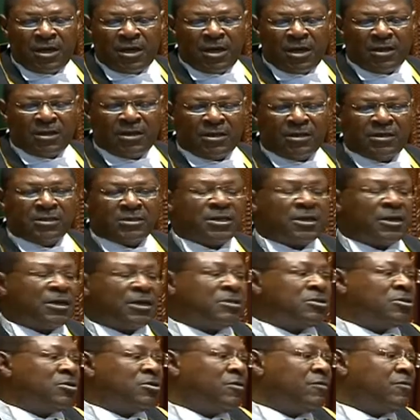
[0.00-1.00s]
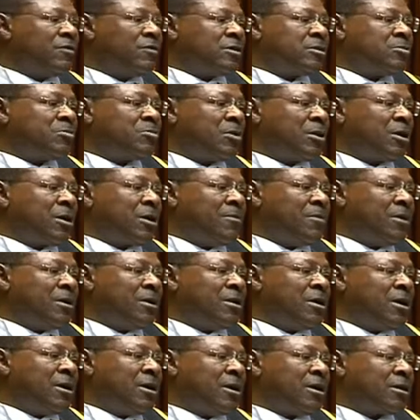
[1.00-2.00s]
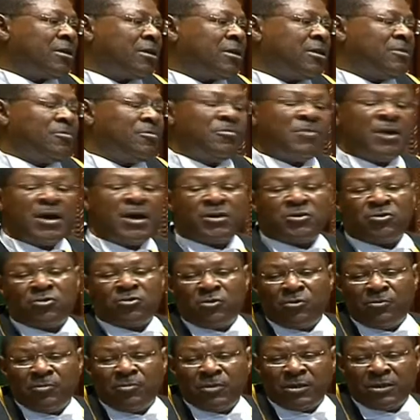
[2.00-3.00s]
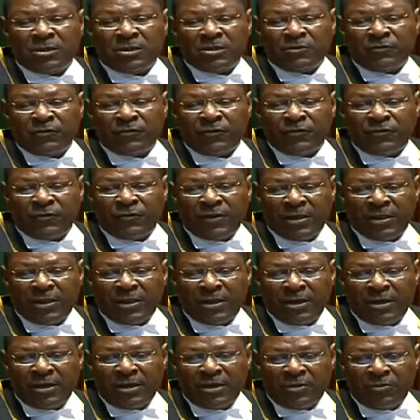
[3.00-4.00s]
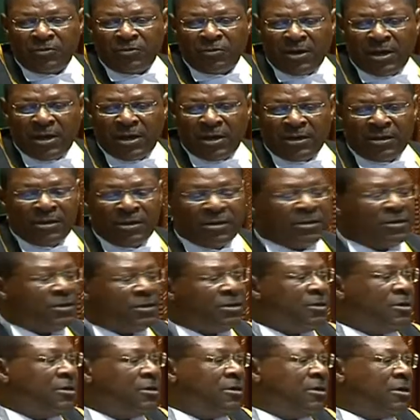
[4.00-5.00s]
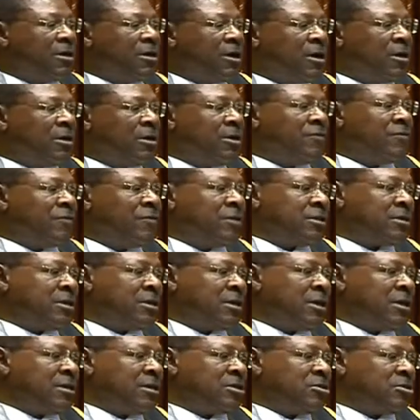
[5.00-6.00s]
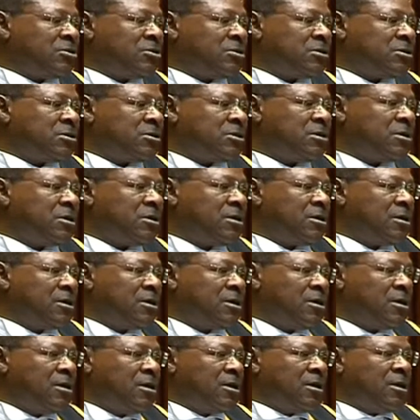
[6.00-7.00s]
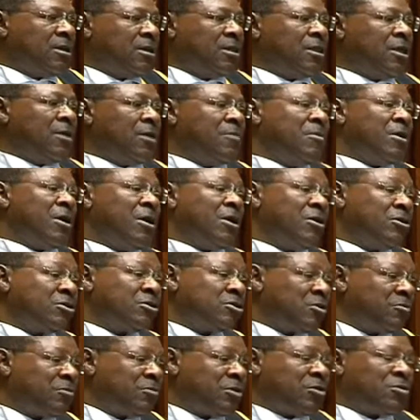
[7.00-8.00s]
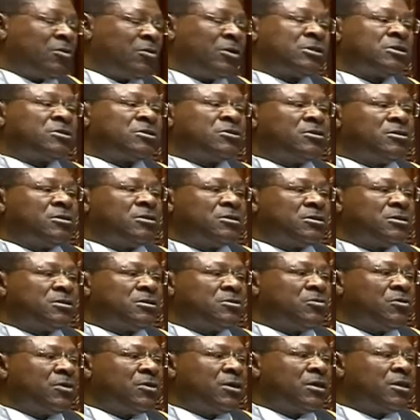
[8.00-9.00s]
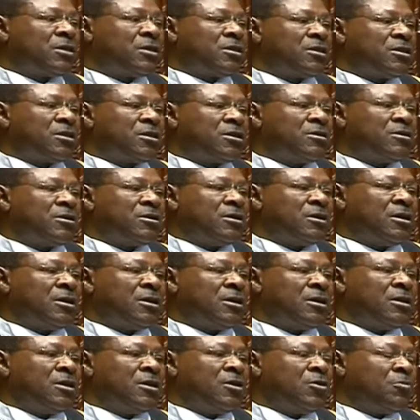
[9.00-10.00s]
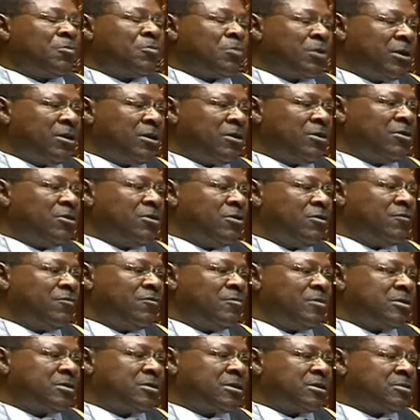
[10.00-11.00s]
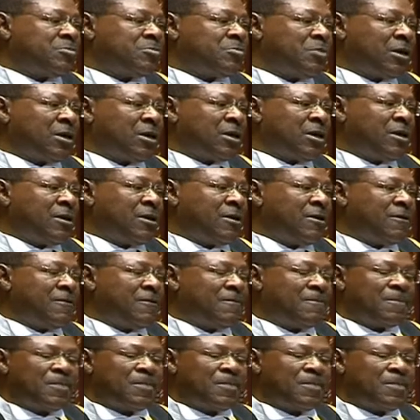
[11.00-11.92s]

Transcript: and the discretion of the Speaker may direct them back to committees for further inquiry and investigations. There may also be questions which, in the opinion of Mr. Speaker,